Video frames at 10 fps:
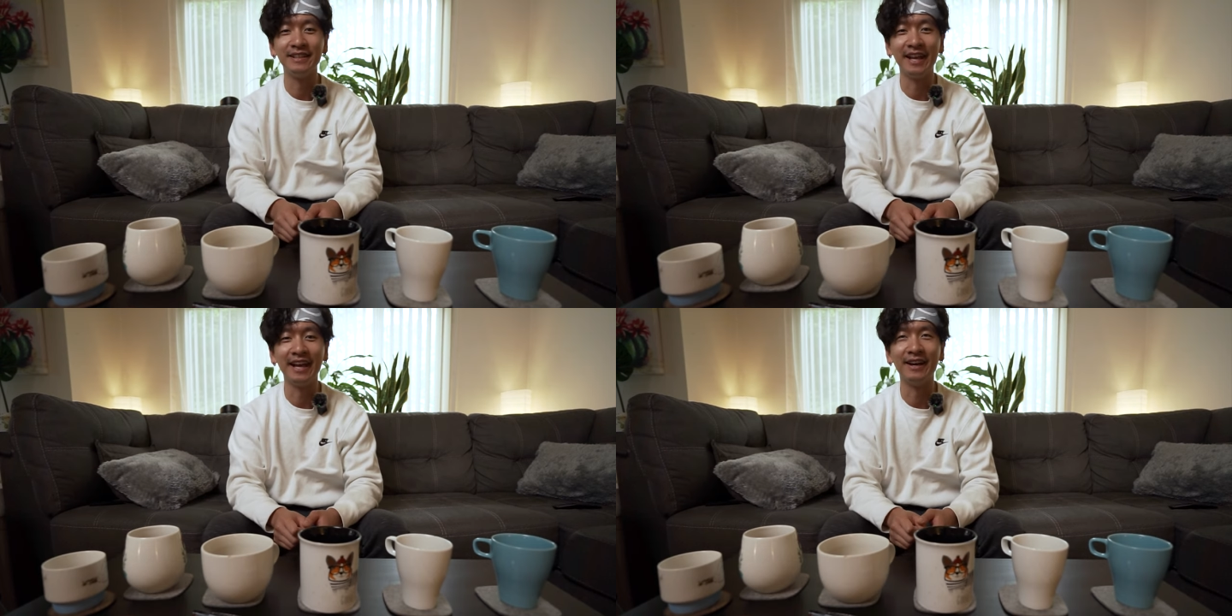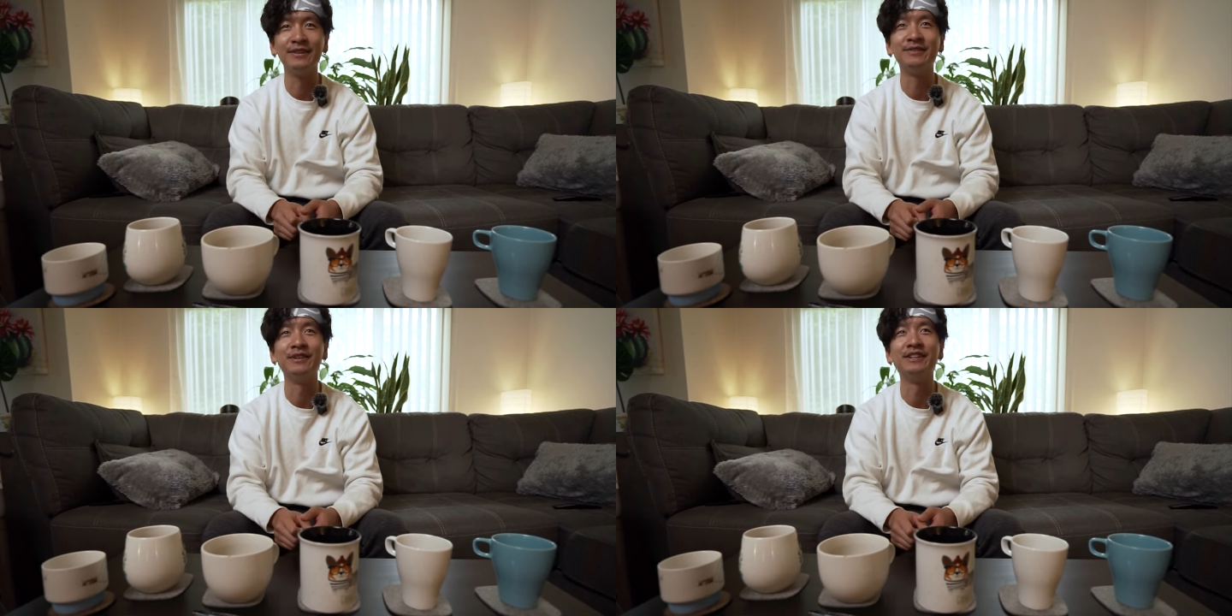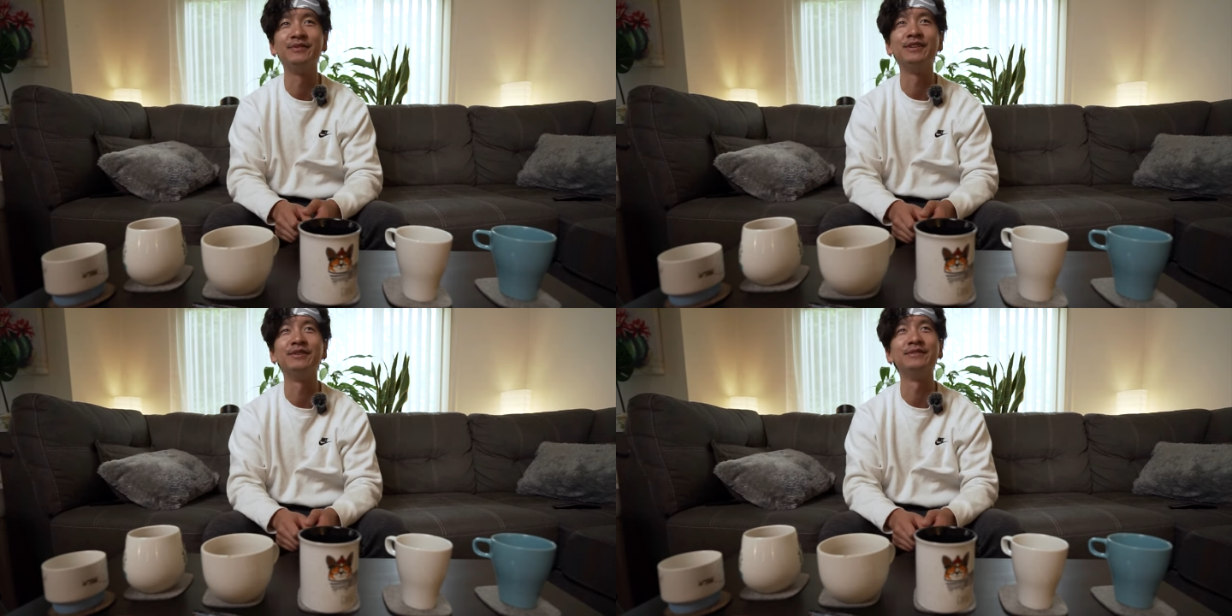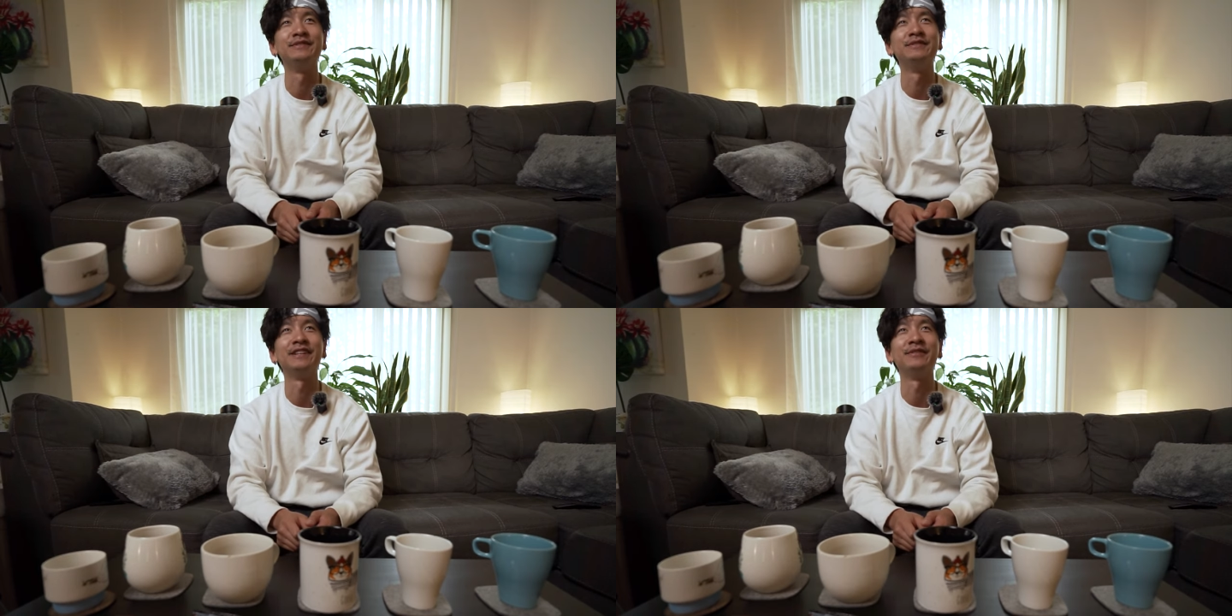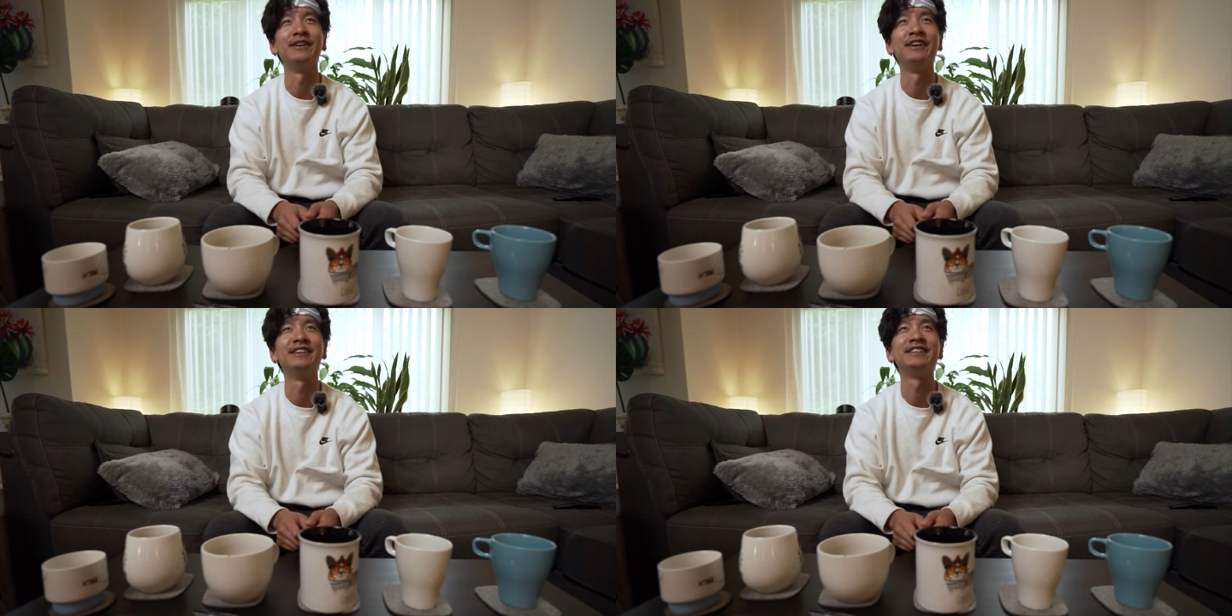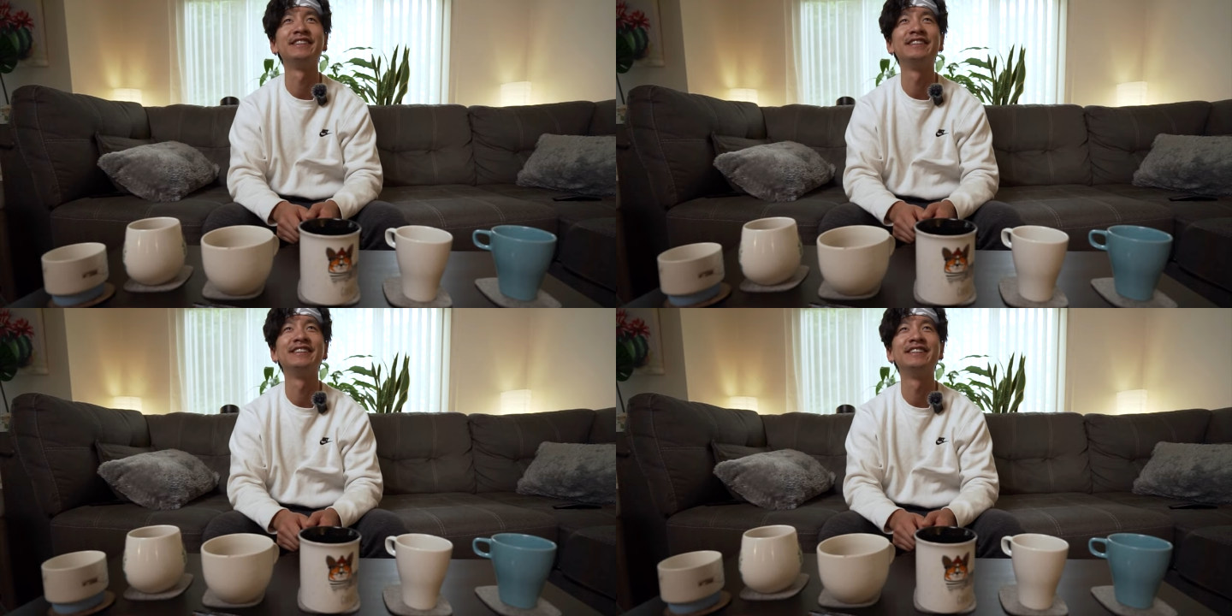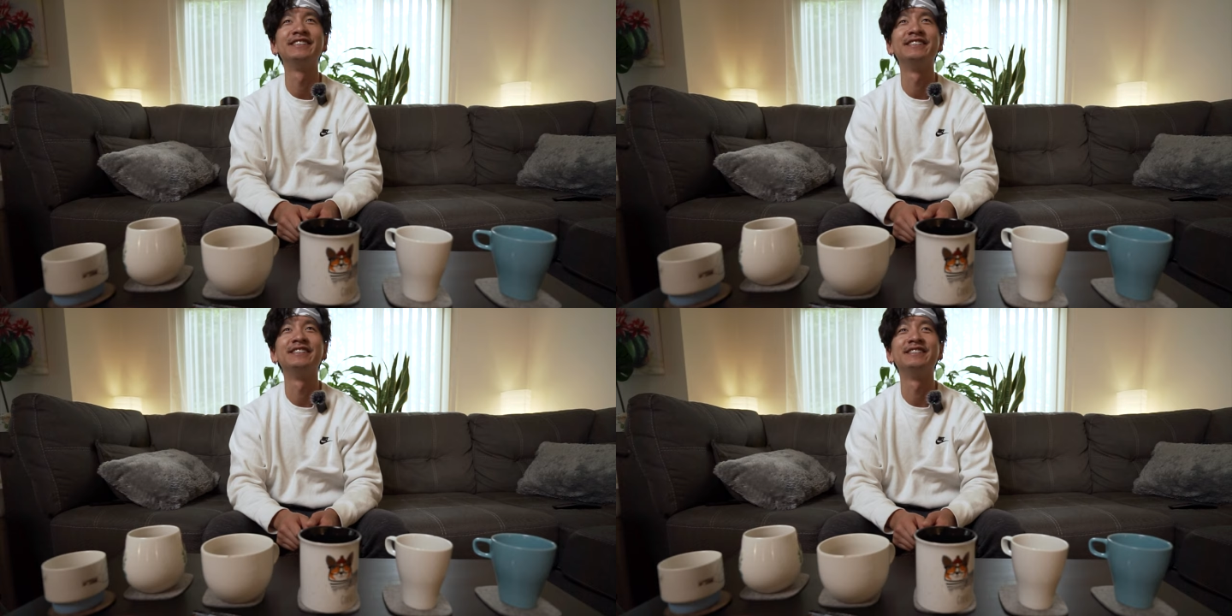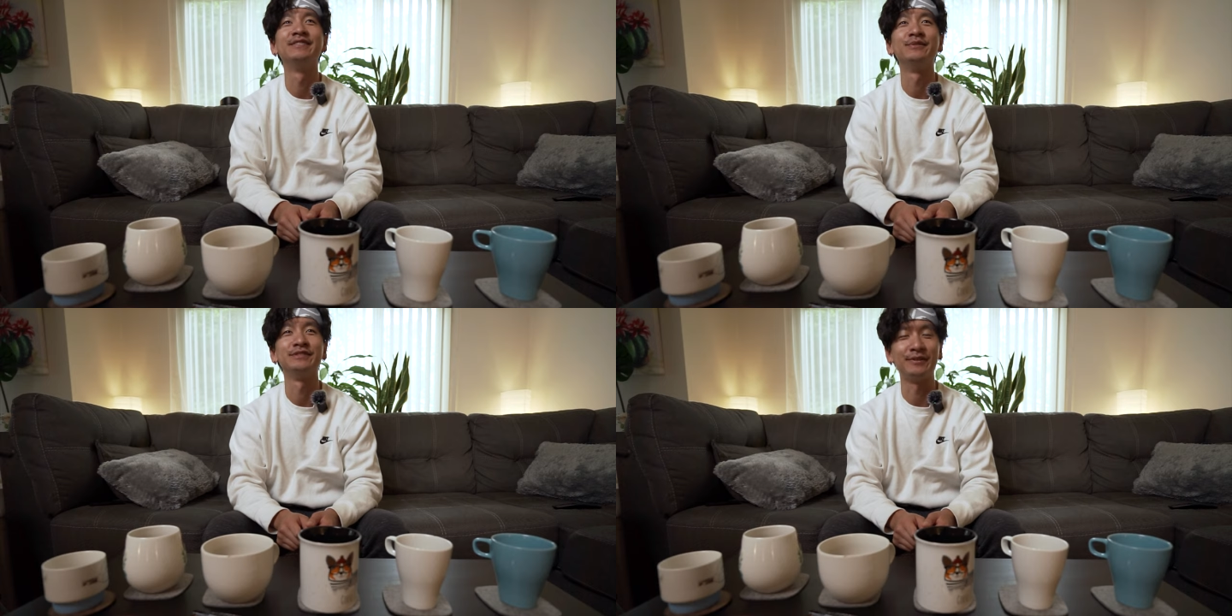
Yeah, what was I wrong? Was